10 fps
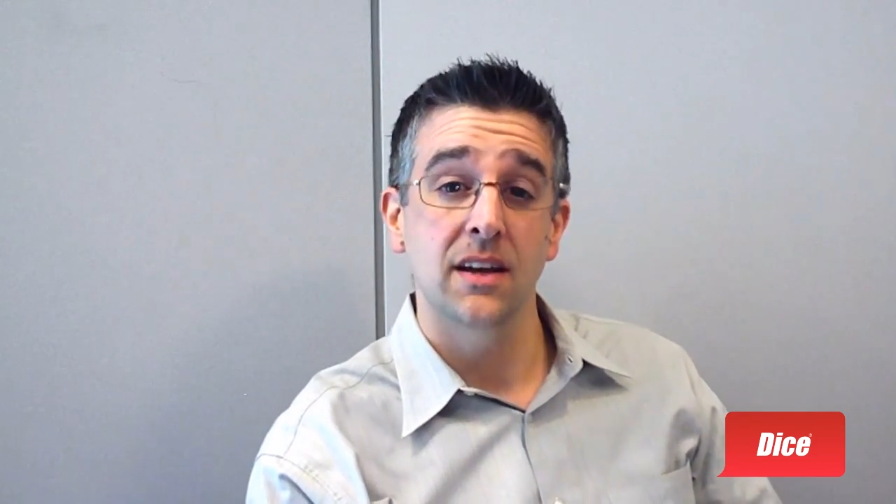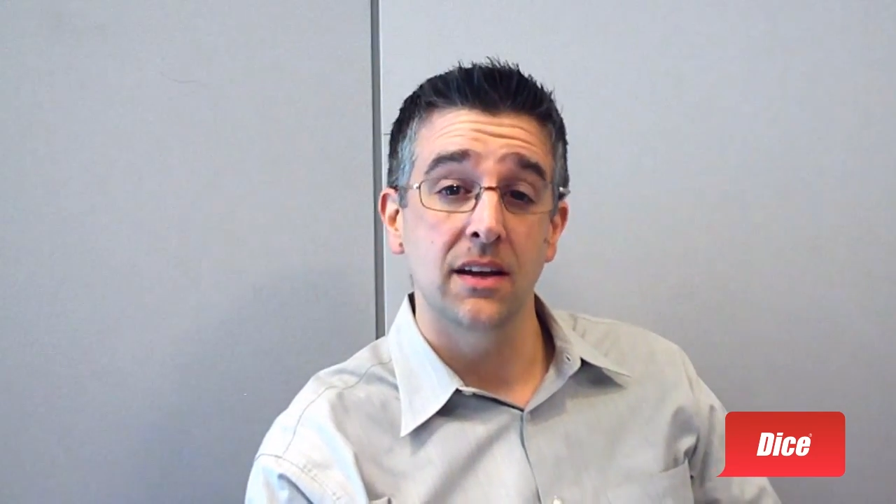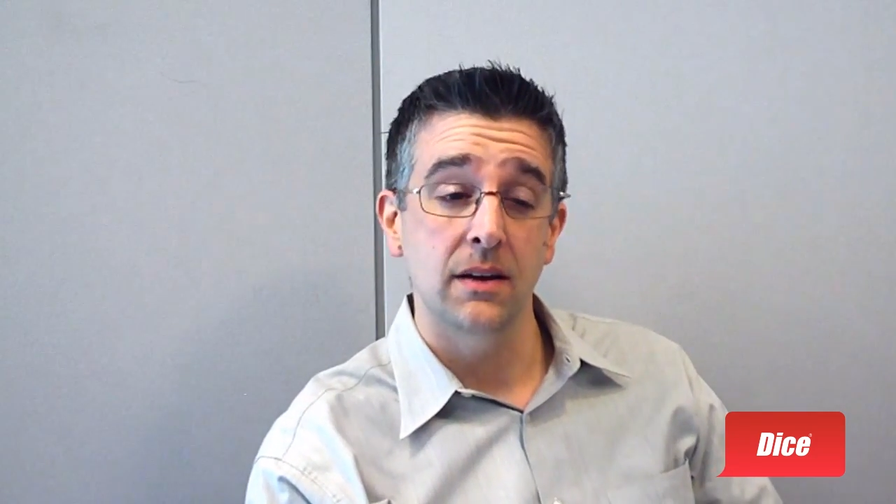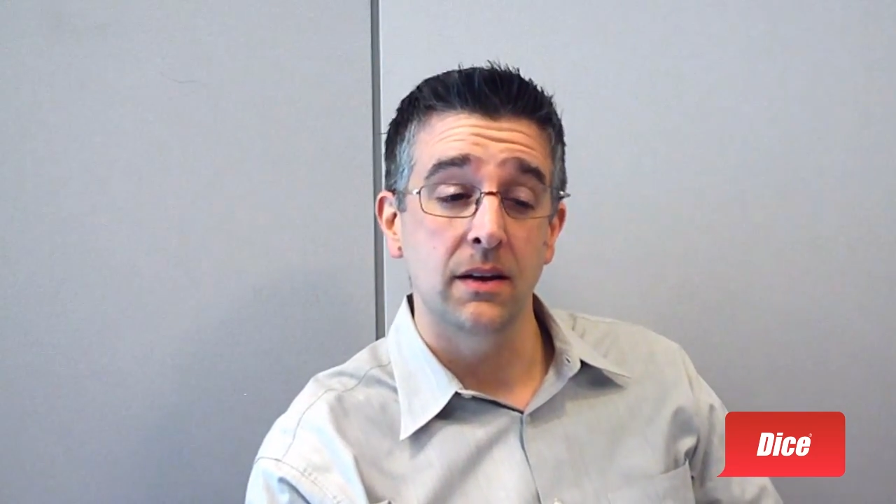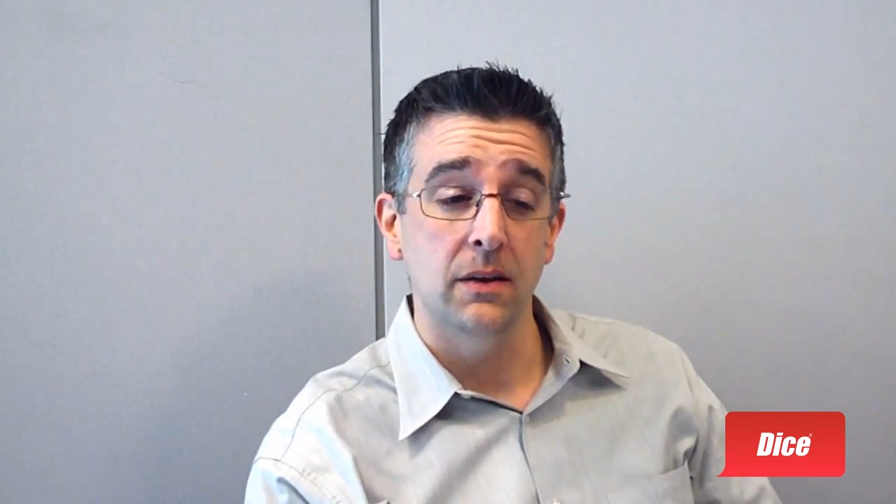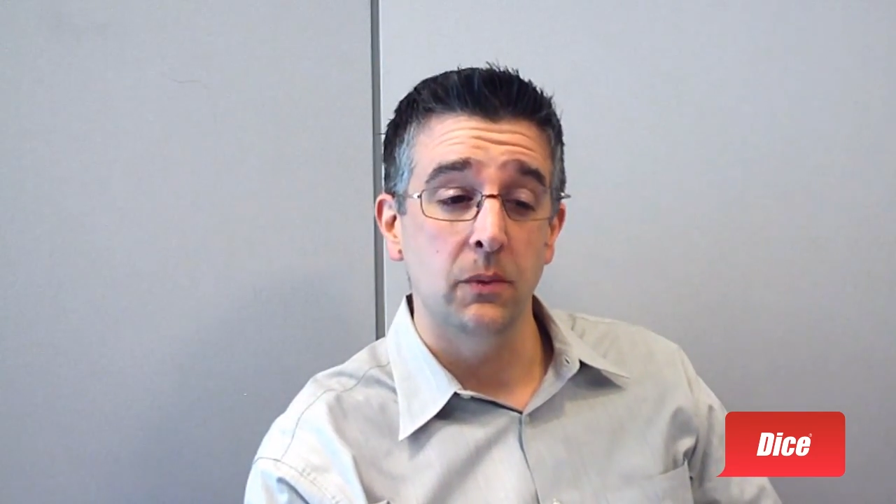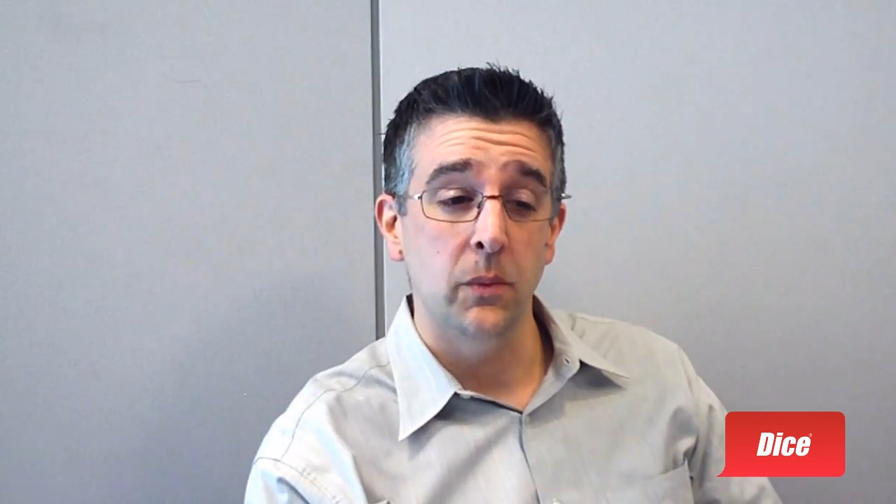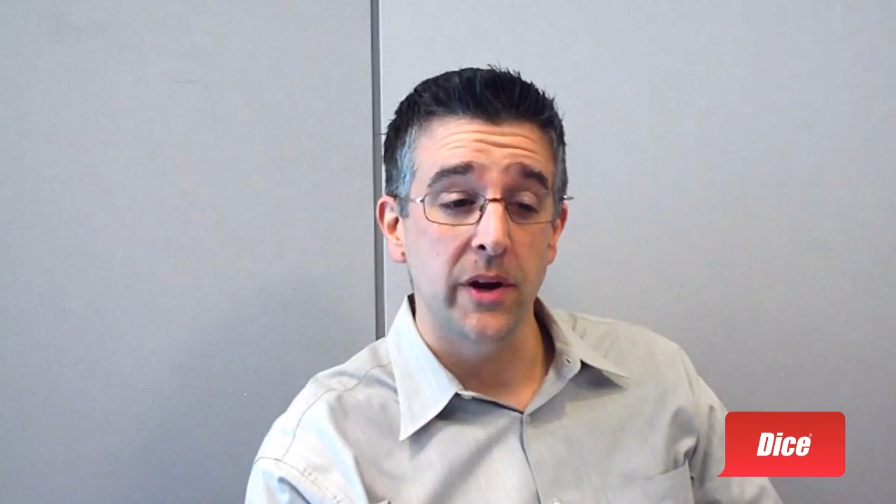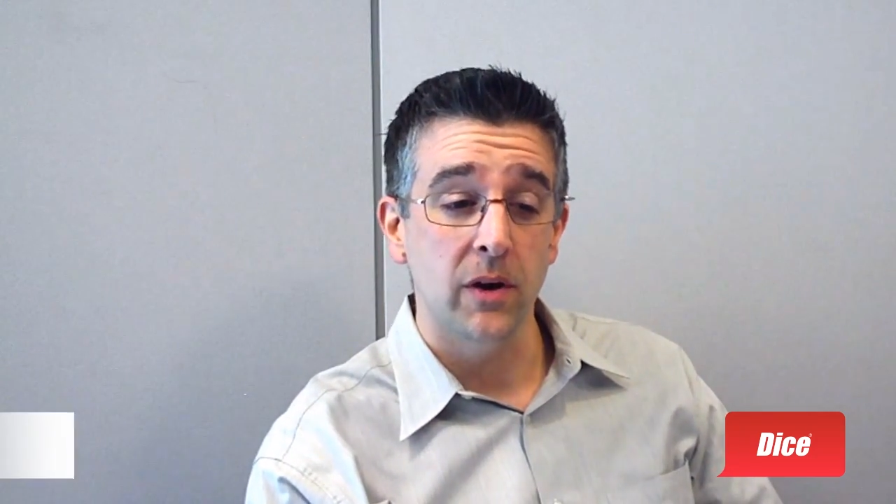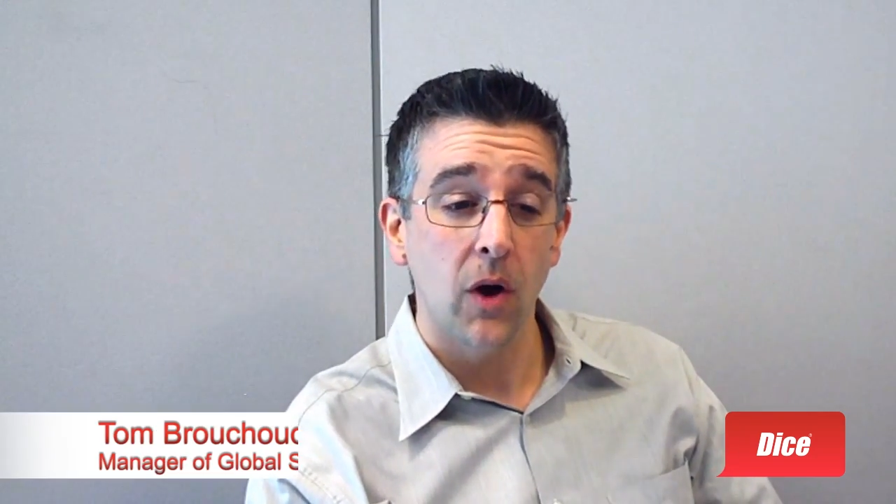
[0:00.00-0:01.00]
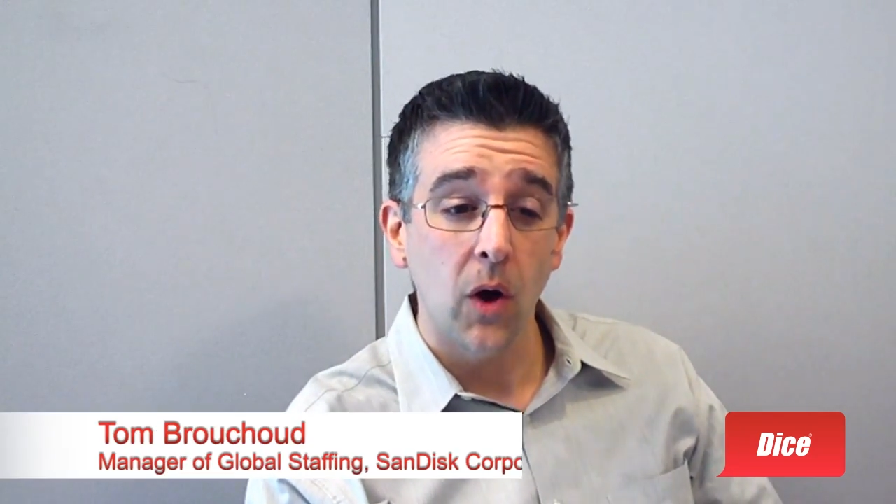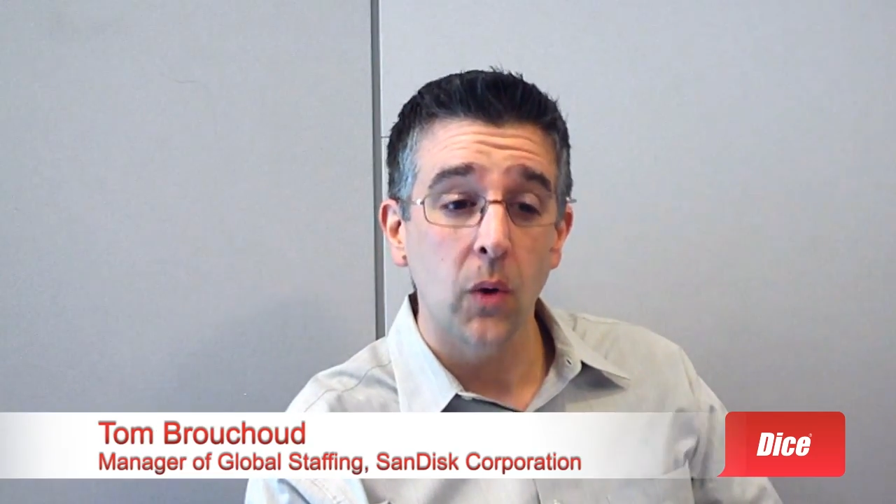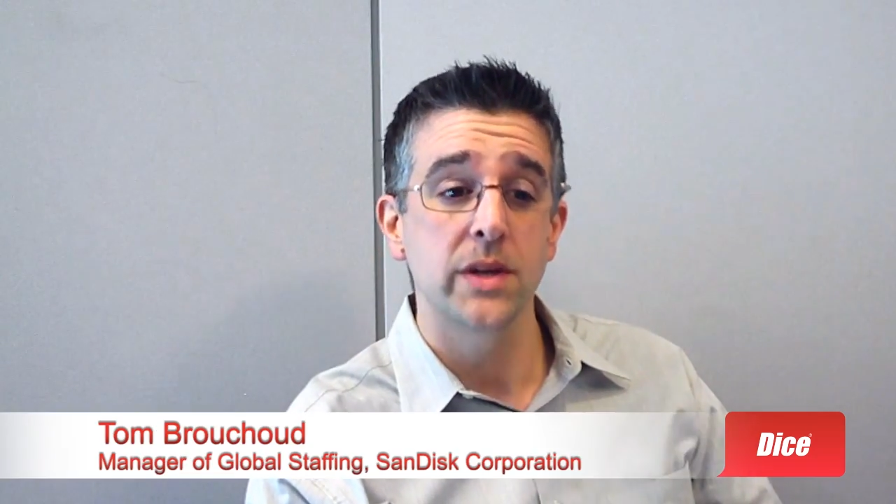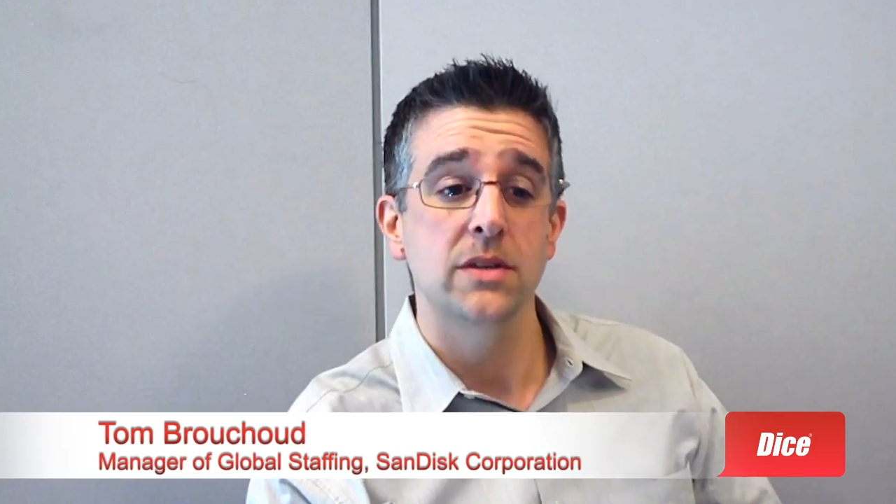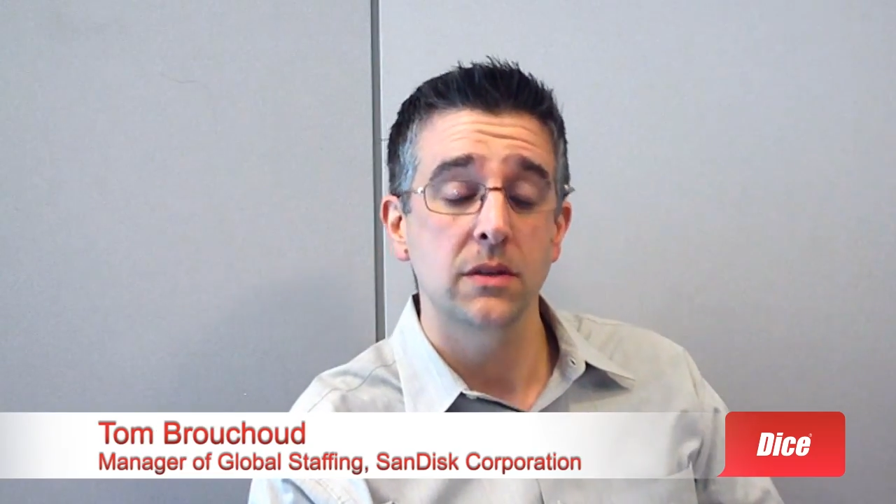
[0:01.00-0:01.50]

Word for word: Uh, we are always